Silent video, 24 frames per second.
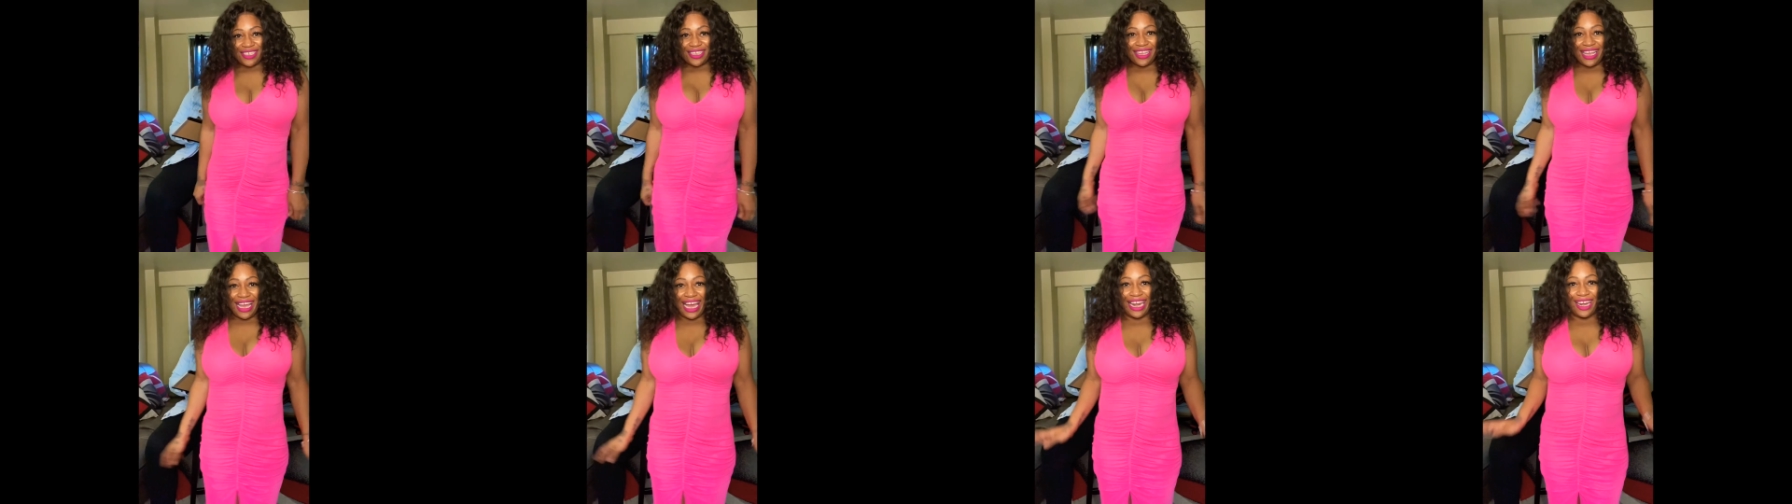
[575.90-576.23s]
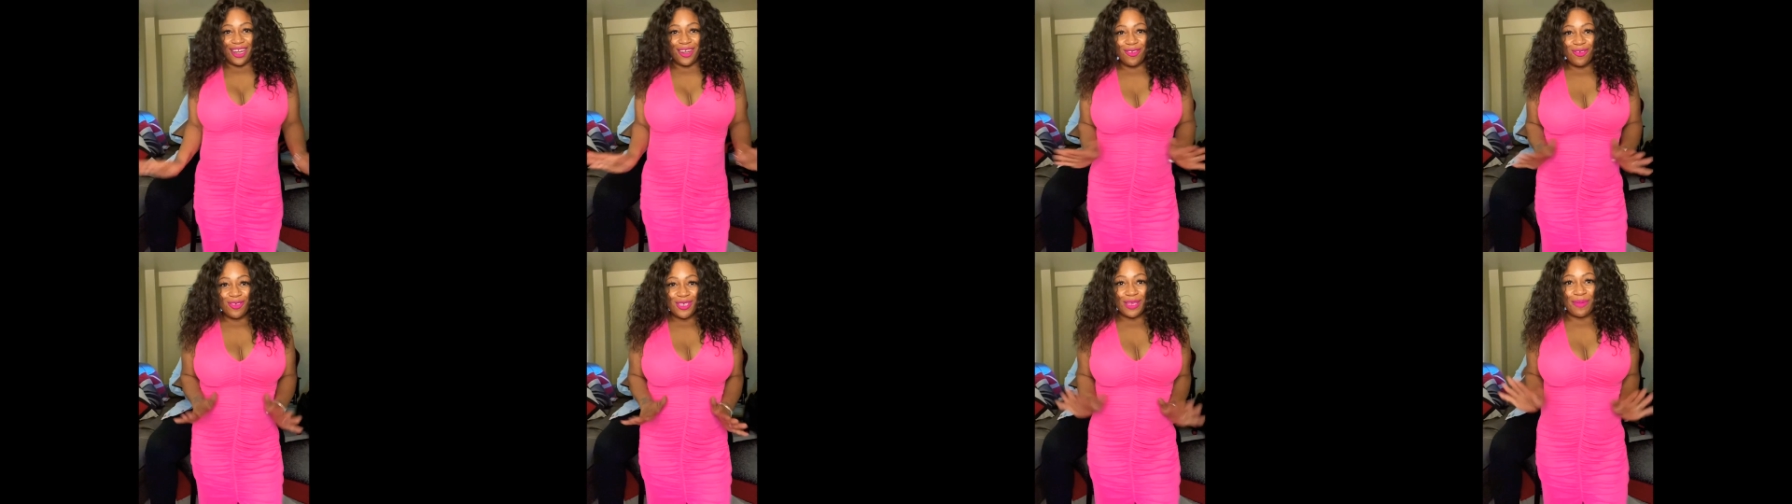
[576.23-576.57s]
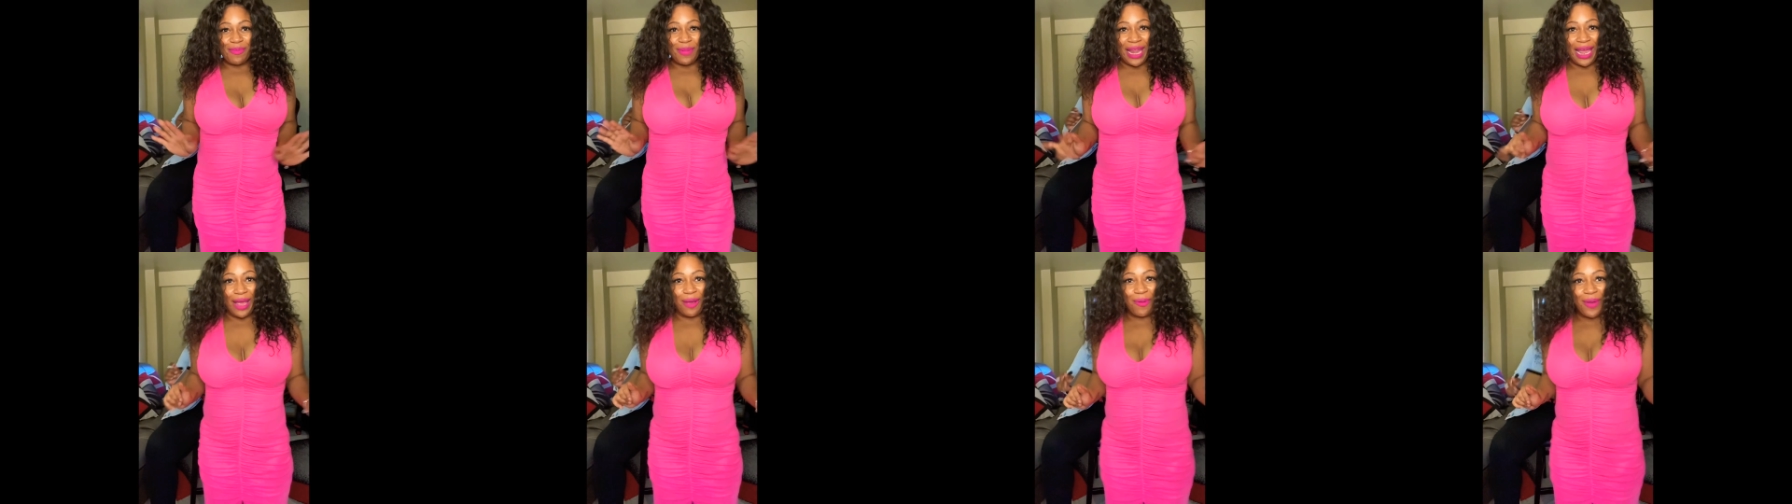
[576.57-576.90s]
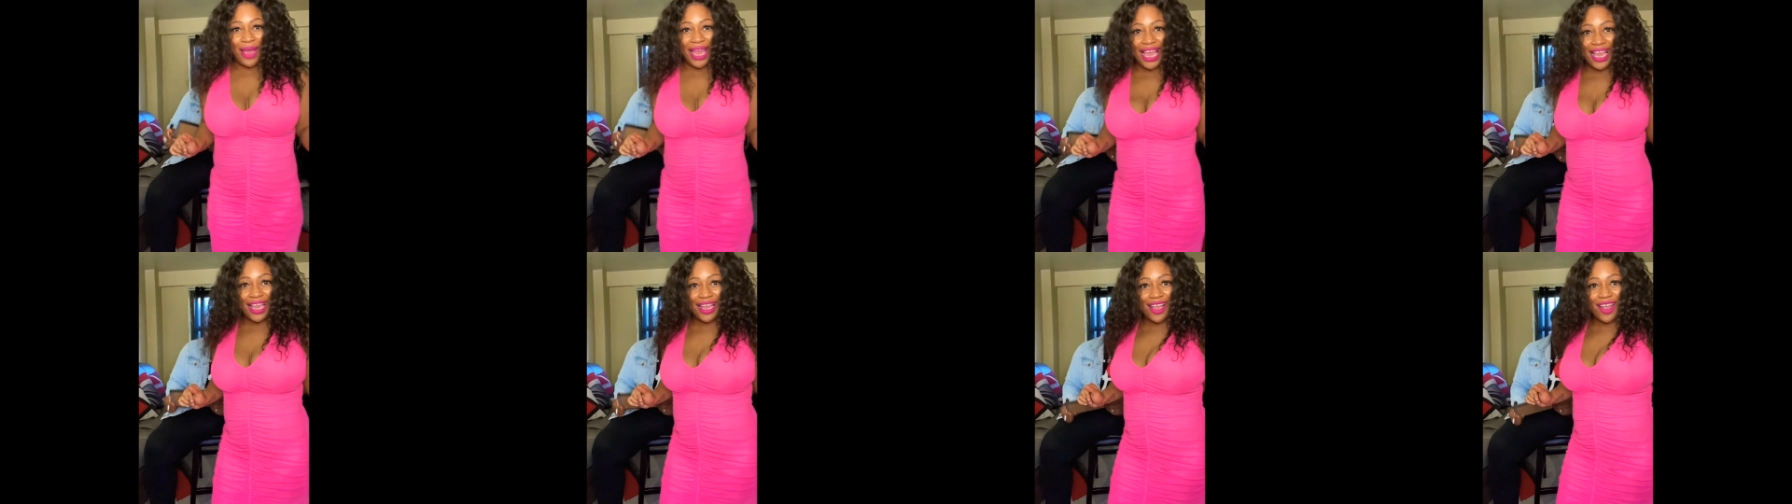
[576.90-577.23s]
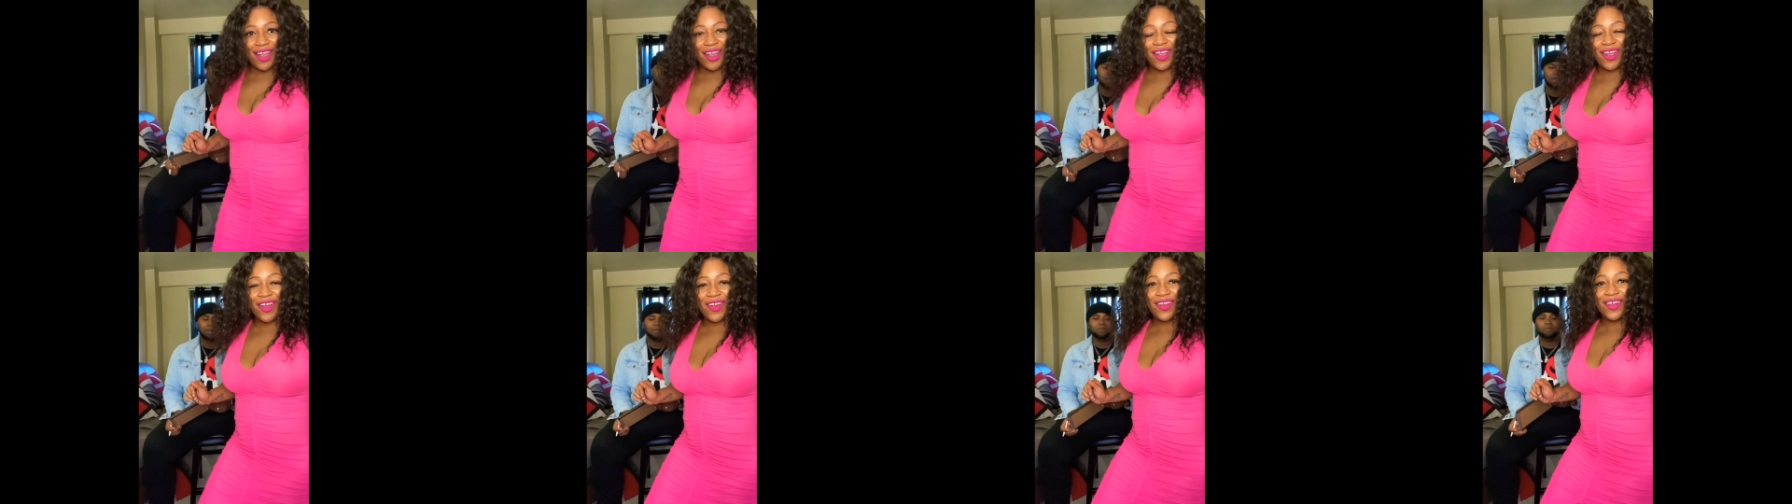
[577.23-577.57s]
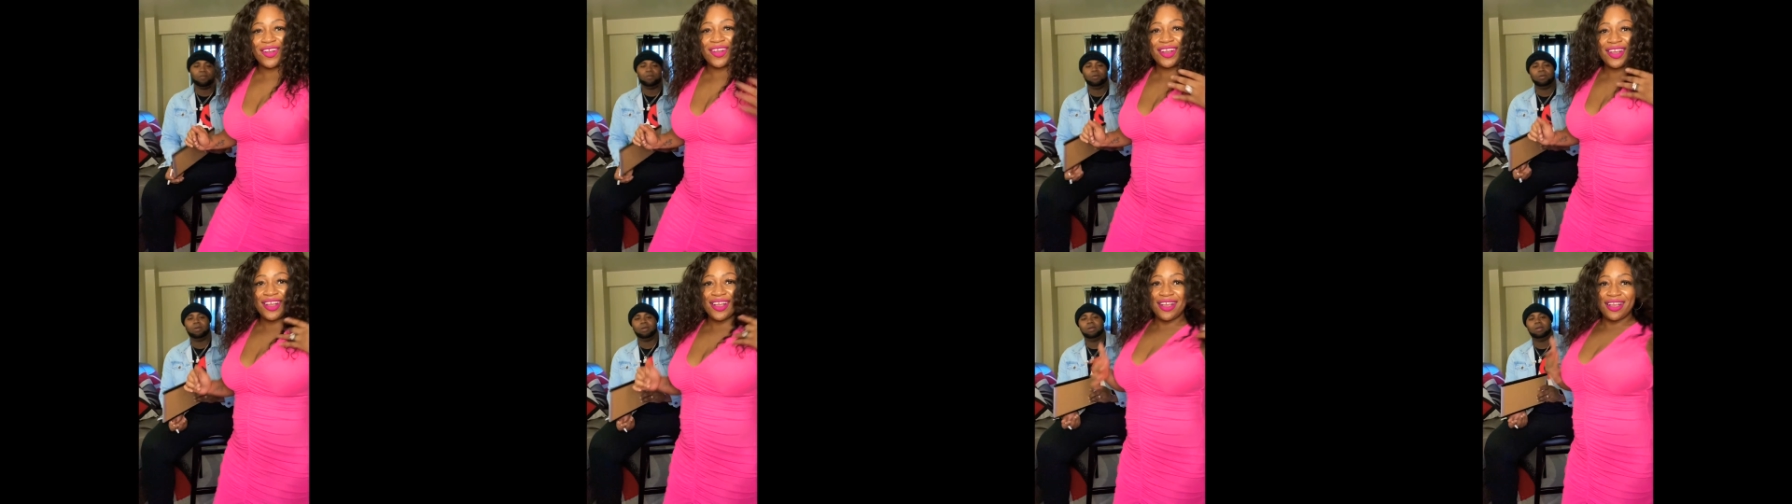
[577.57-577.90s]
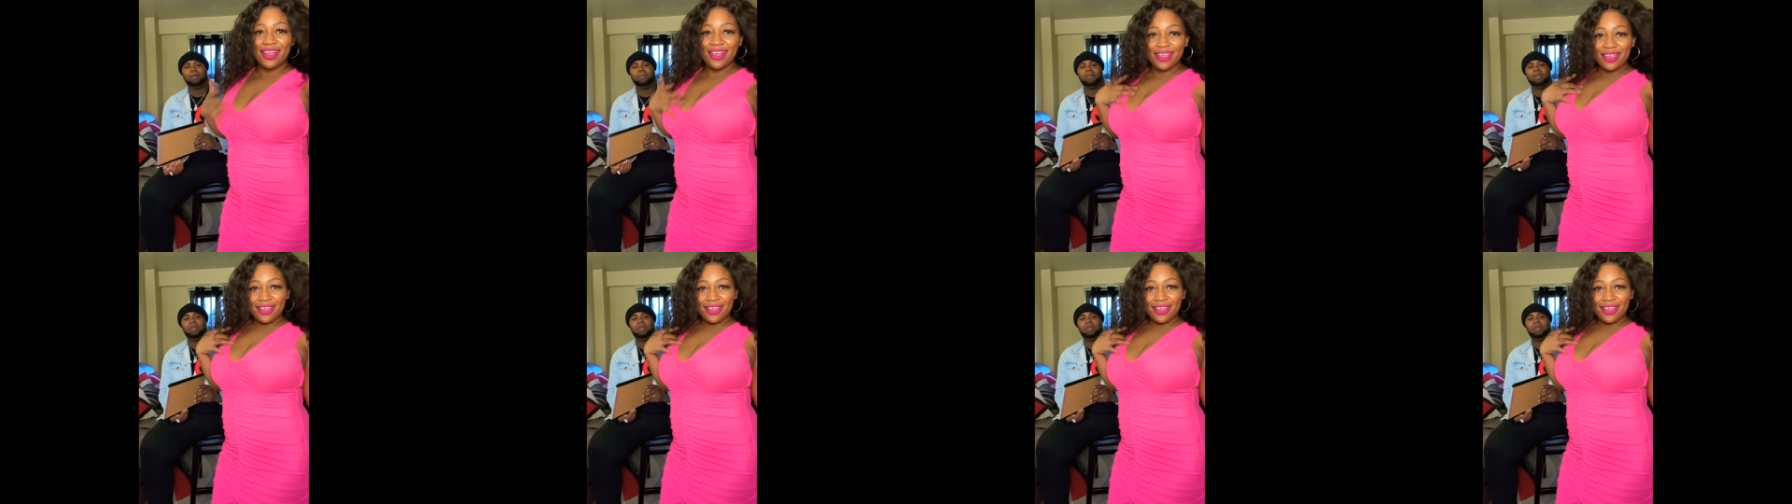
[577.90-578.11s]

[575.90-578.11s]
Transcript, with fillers: gotta lose some of that weight, girl. I'm gonna